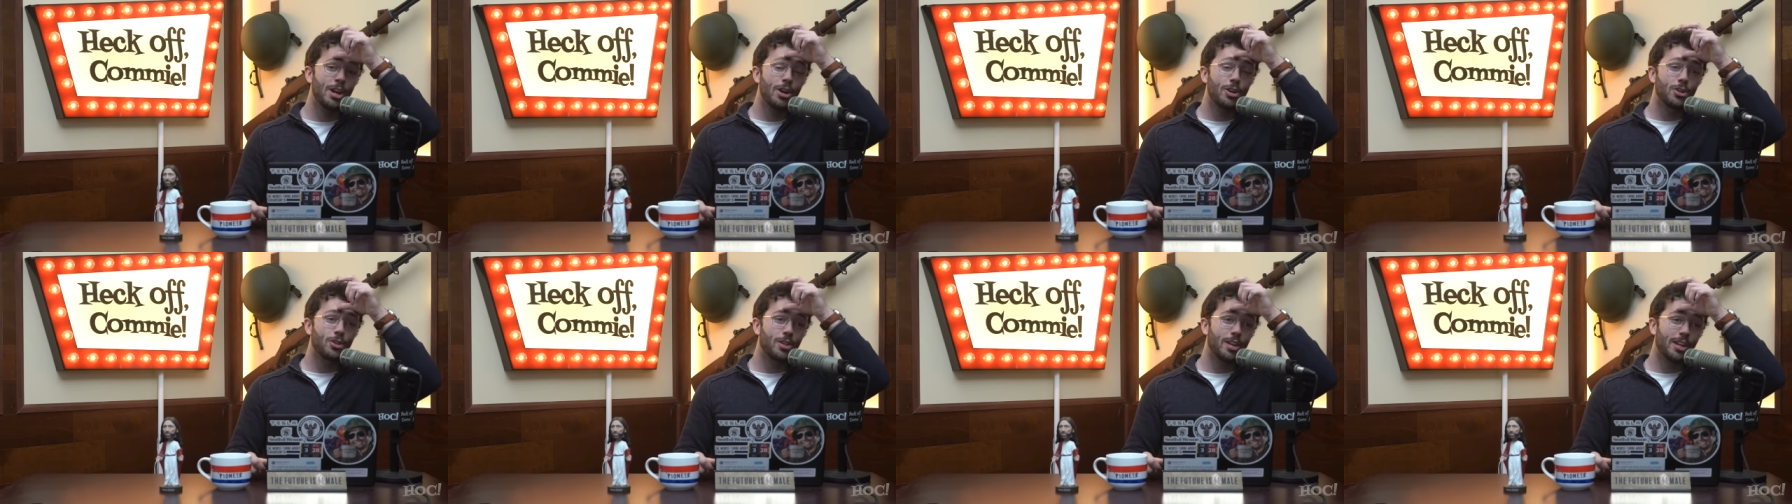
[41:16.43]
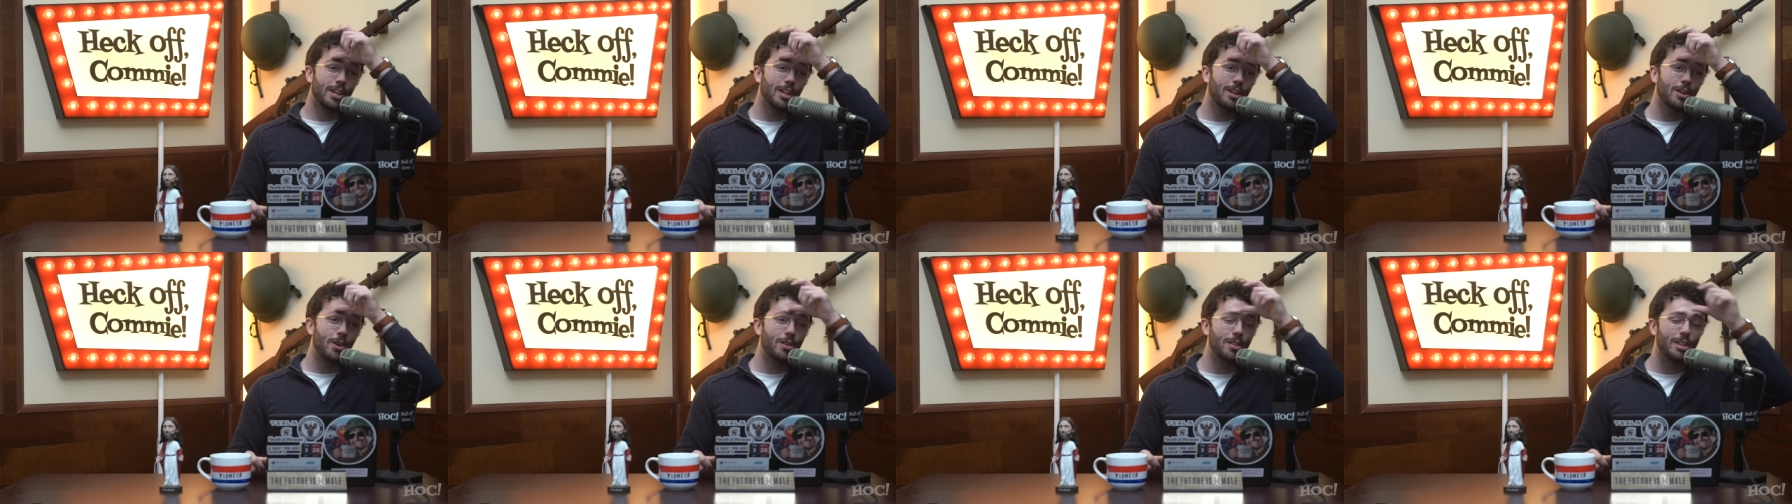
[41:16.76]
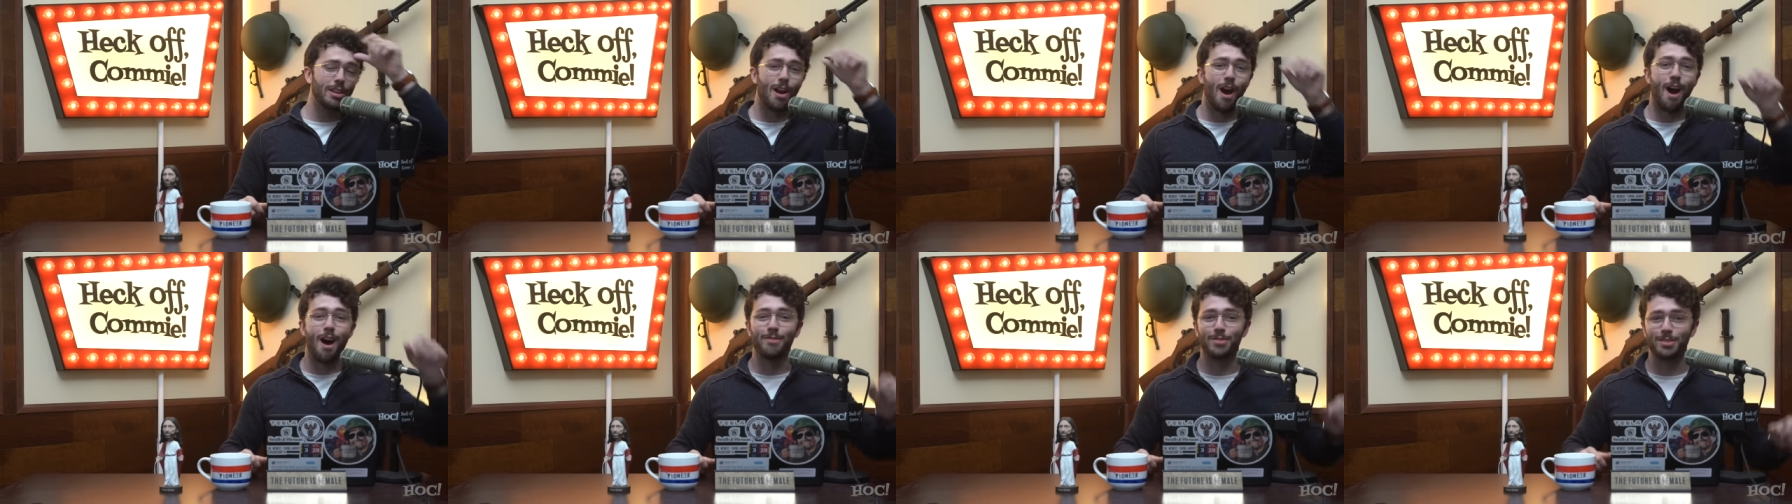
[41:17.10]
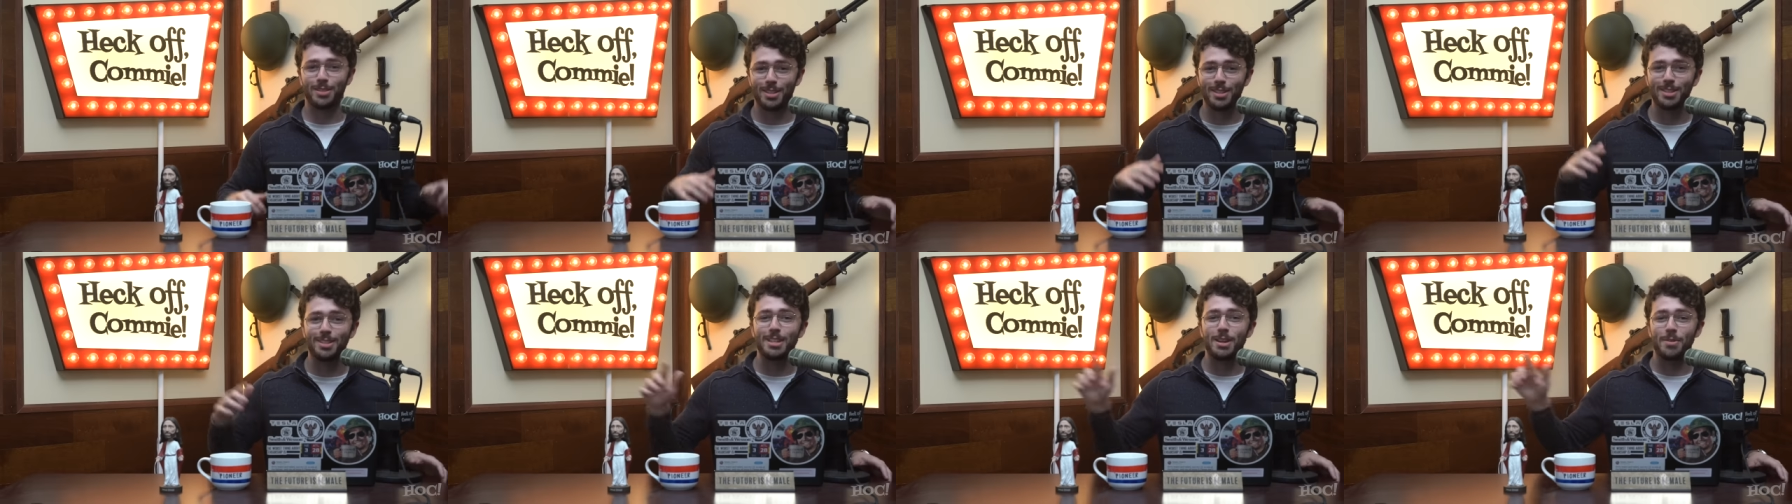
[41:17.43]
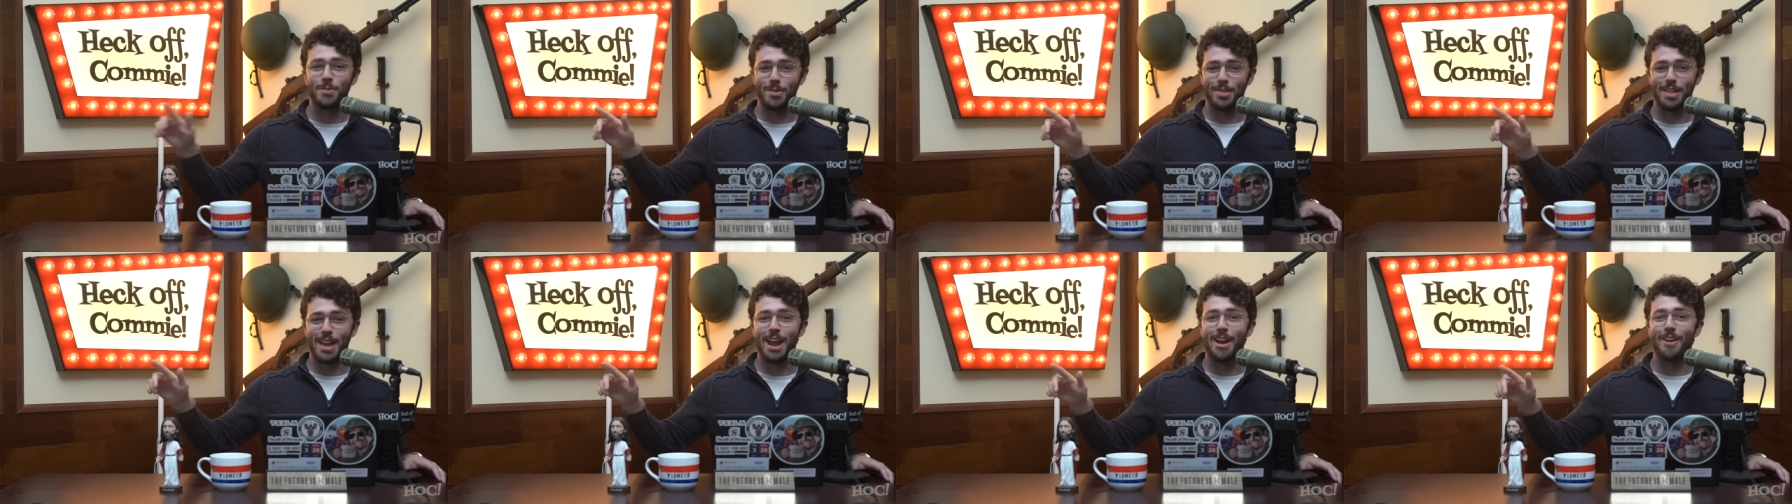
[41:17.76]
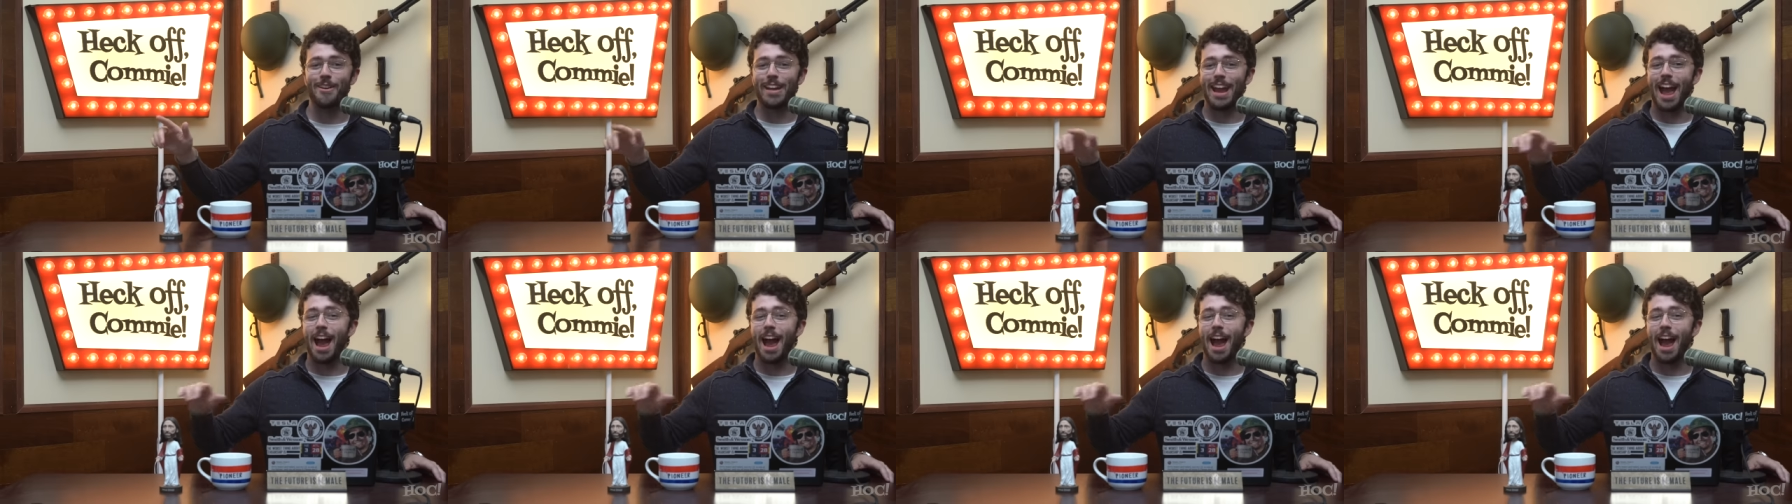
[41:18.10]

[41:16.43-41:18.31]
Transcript: so they could go to the office to sit with Harry.